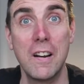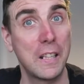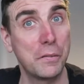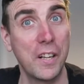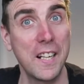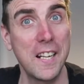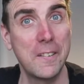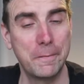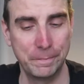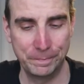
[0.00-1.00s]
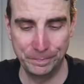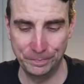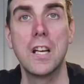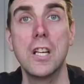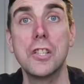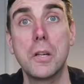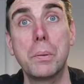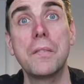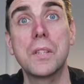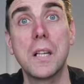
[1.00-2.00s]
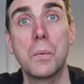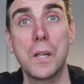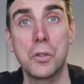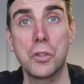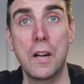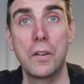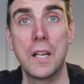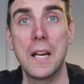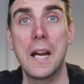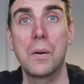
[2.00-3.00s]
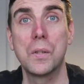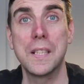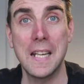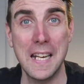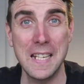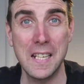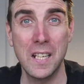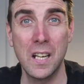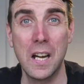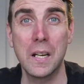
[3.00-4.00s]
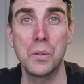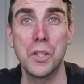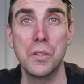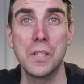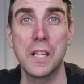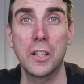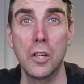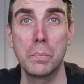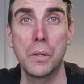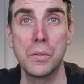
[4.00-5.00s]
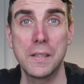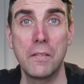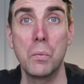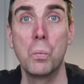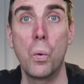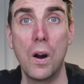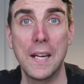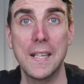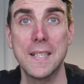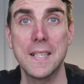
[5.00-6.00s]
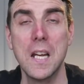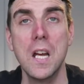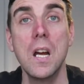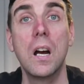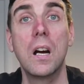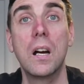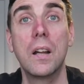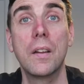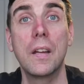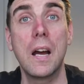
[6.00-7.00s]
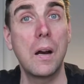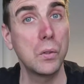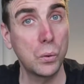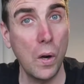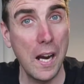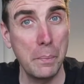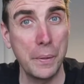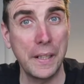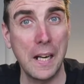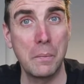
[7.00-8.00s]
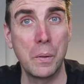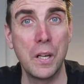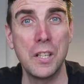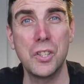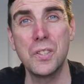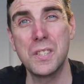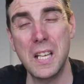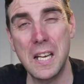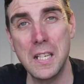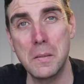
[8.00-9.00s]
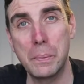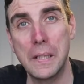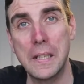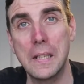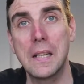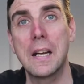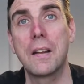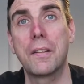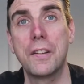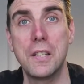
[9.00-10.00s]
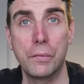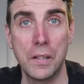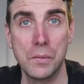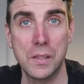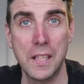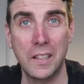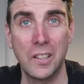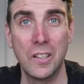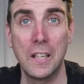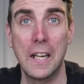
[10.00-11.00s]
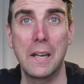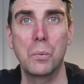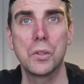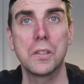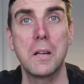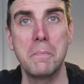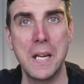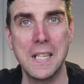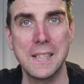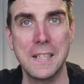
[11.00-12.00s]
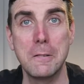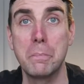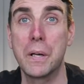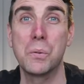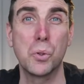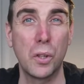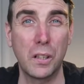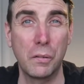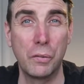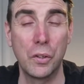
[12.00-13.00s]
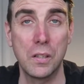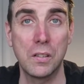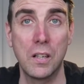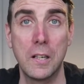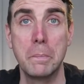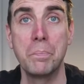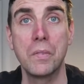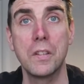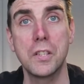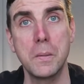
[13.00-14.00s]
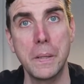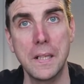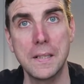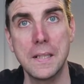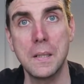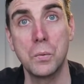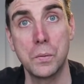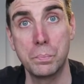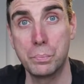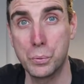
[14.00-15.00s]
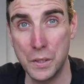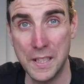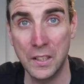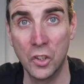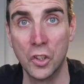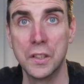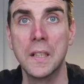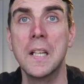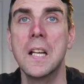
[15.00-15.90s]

Let's find out. So previously when I was travelling, I was in India and I was using a GoPro 7 White. Uh, I was quite happy with the camera. It shoots 1080p at 30 frames a second. It wasn't amazing, but it was all I could afford at the time. The stability was pretty good.